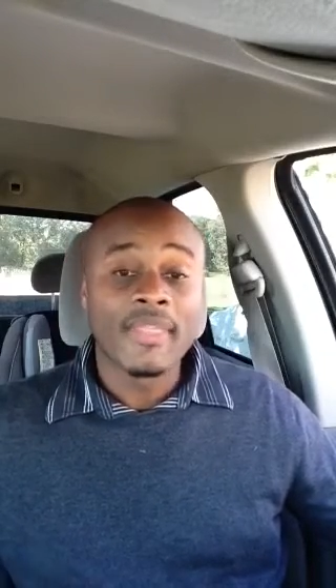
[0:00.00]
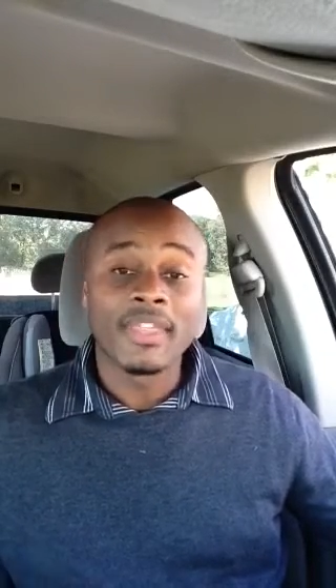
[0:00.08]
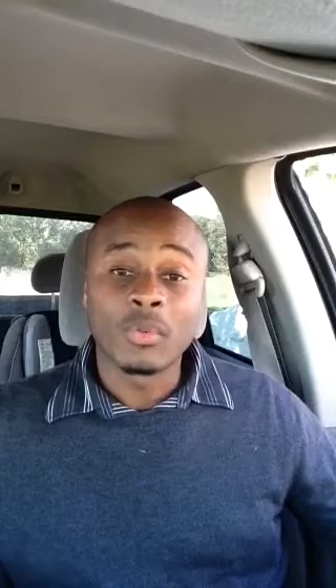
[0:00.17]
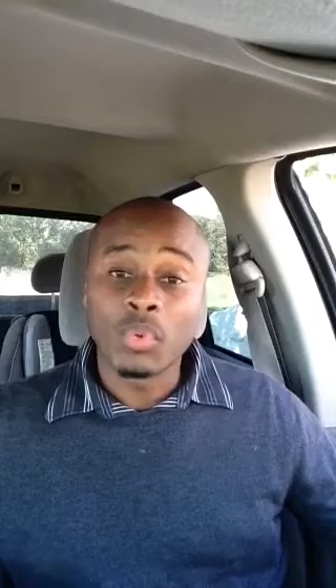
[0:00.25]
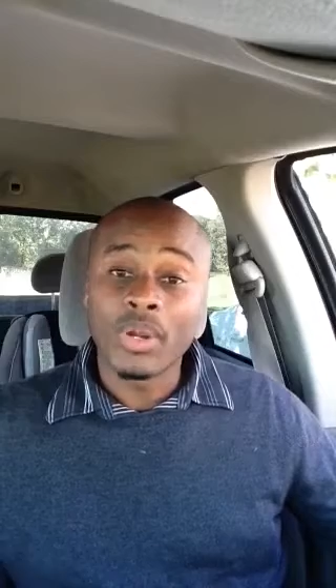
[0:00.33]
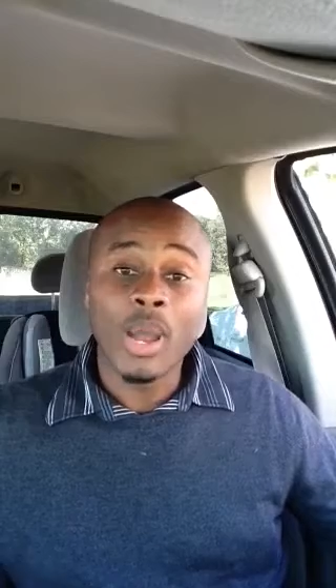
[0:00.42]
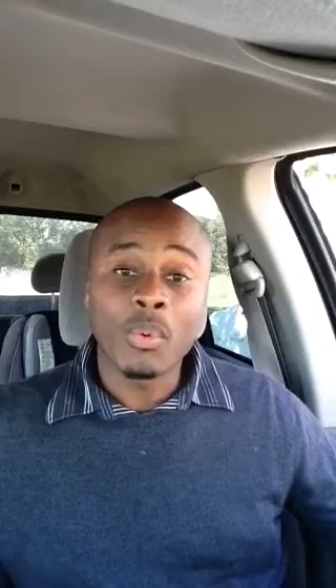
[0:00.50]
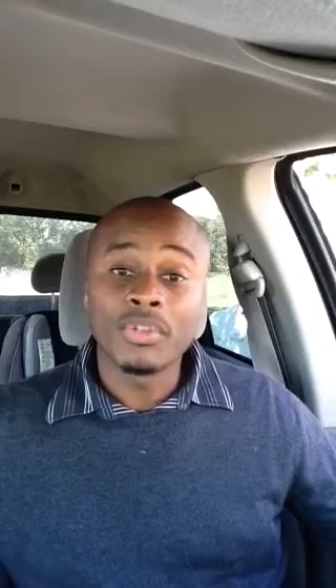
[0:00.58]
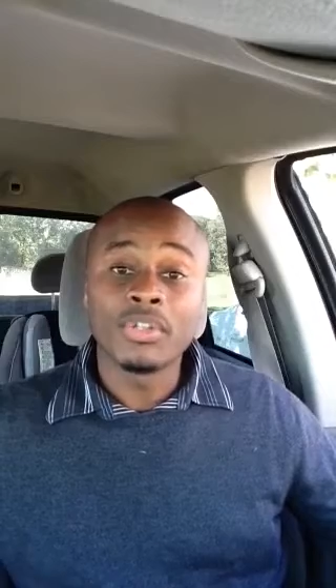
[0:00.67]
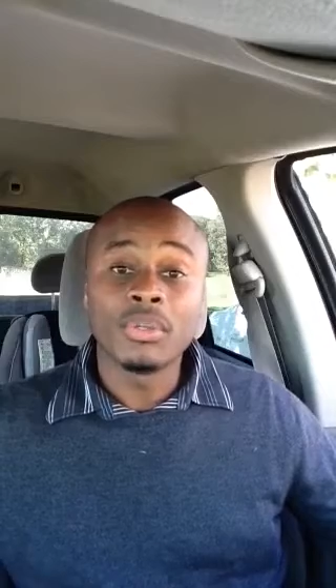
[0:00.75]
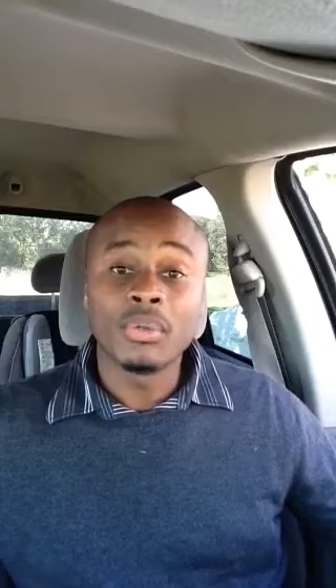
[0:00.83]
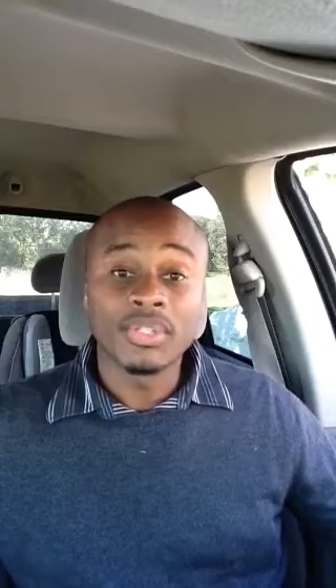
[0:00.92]
then what I will
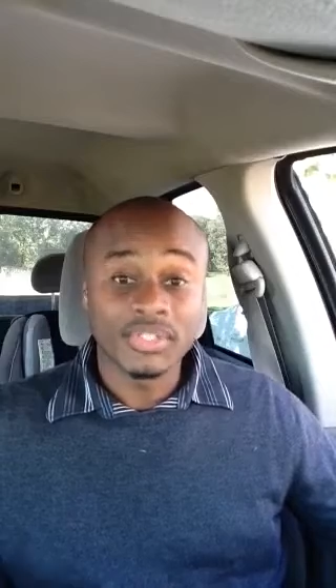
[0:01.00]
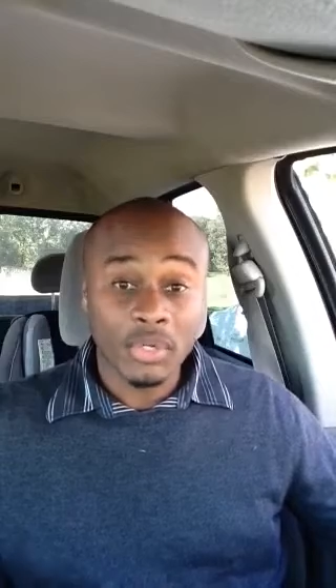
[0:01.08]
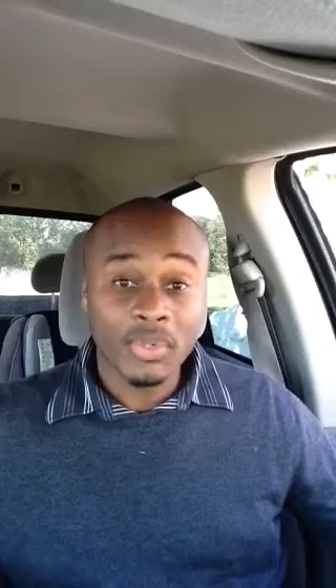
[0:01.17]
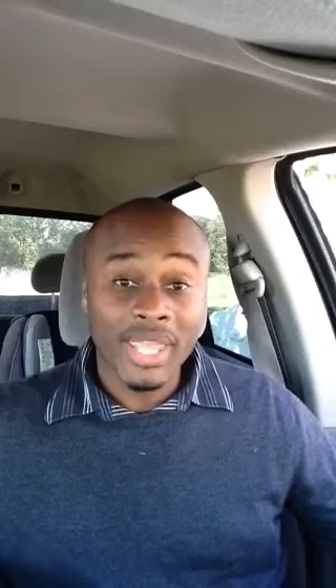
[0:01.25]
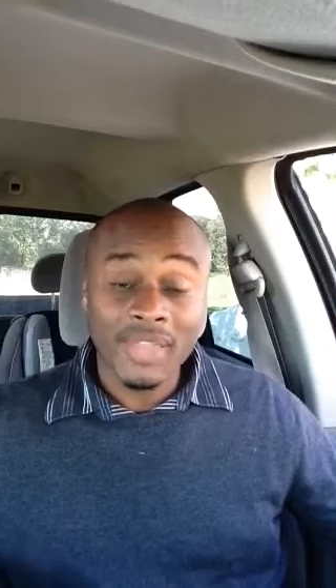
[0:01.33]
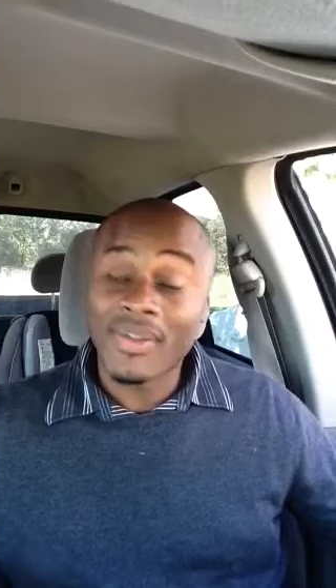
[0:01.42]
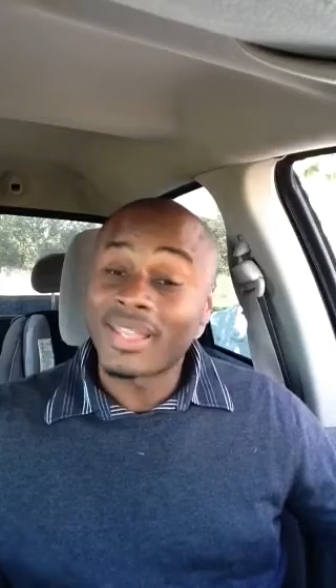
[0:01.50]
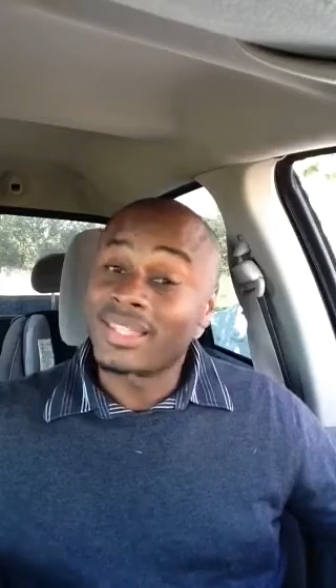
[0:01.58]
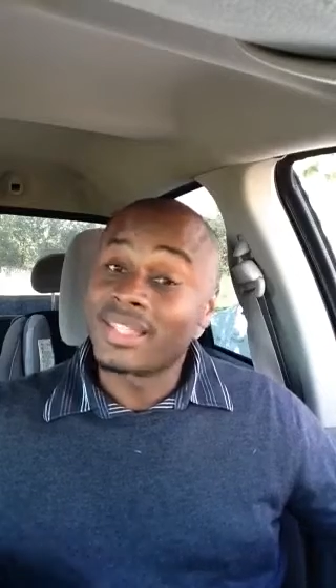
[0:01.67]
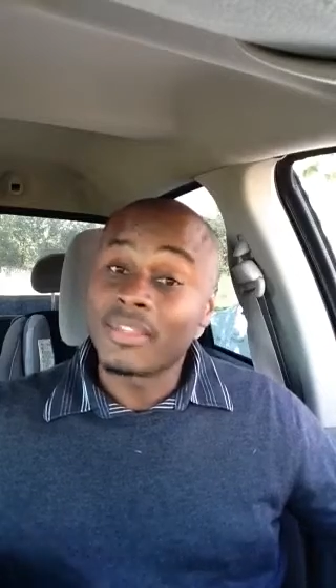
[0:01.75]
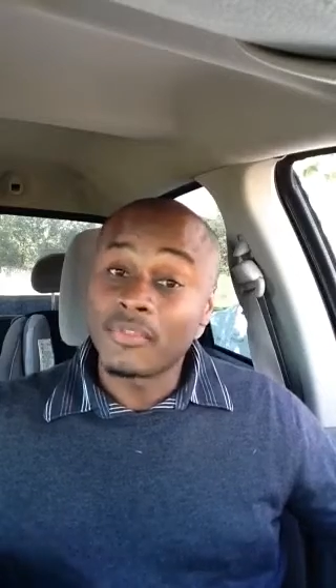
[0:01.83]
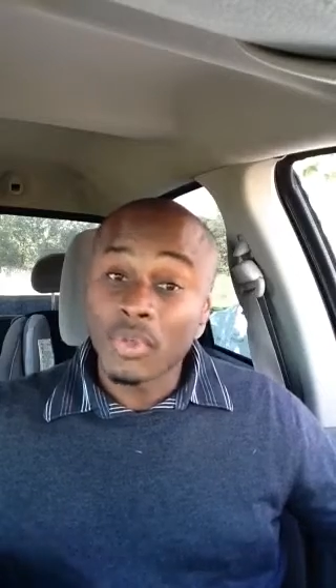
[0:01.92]
do, is it okay if I
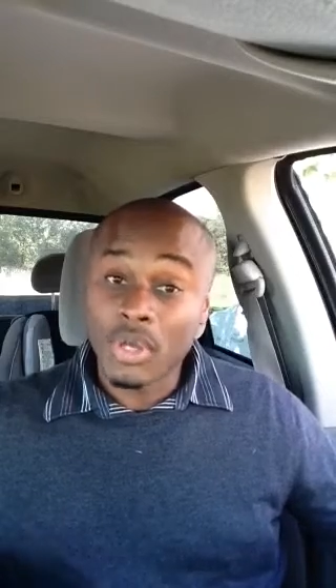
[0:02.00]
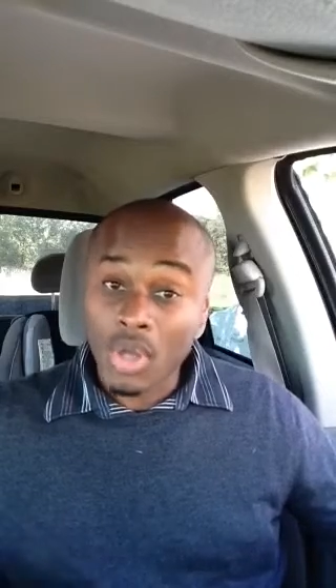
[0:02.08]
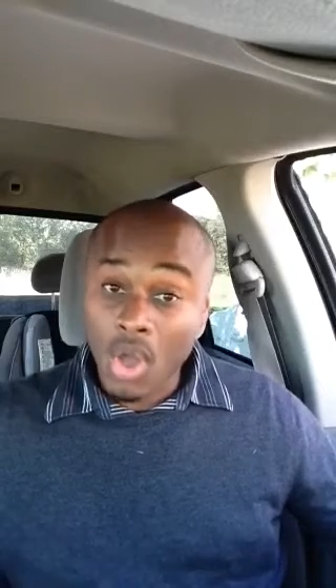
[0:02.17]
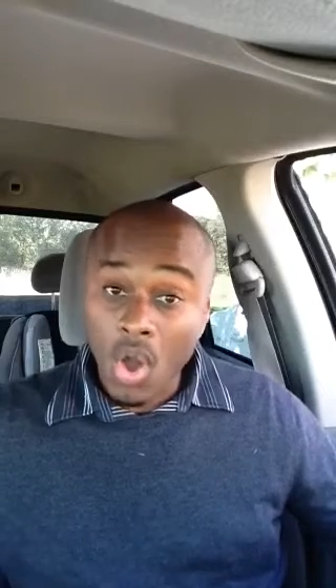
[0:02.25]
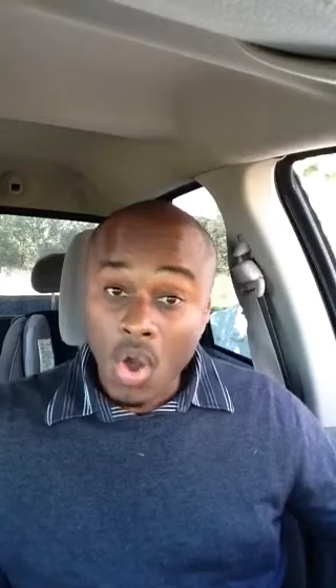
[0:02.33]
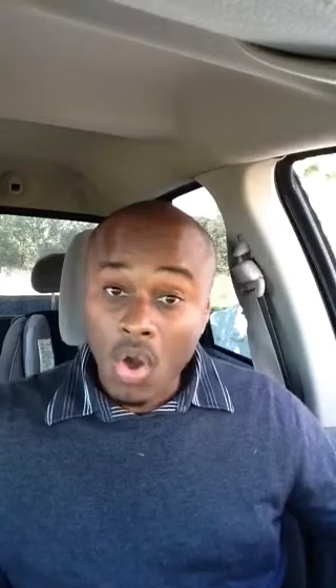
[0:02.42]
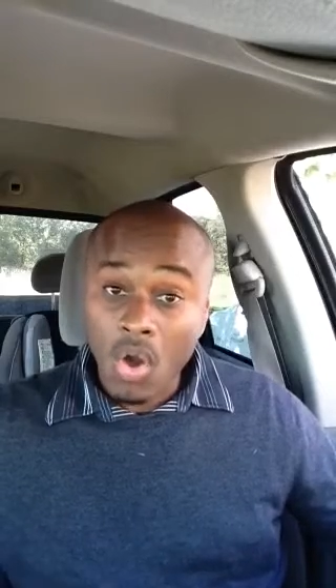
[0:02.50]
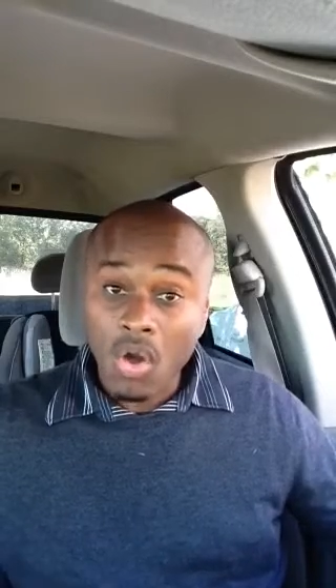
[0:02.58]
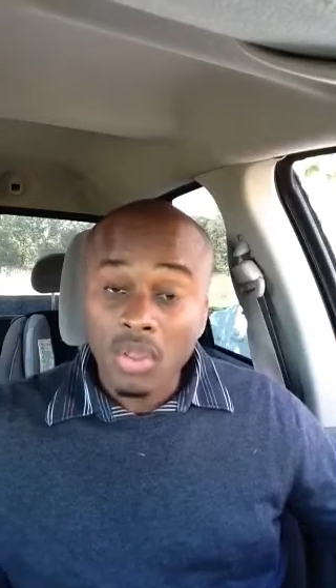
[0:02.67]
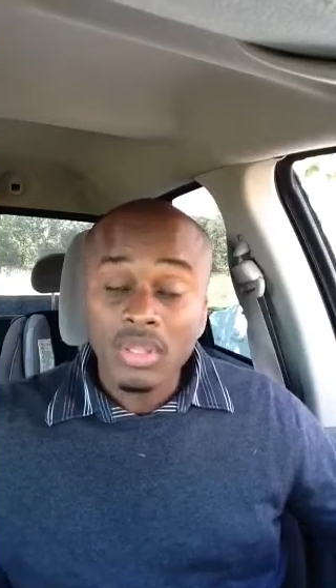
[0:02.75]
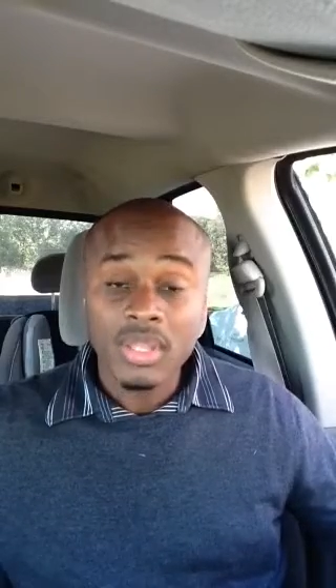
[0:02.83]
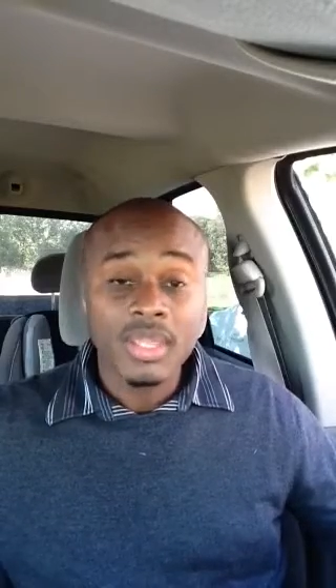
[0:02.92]
can give you a call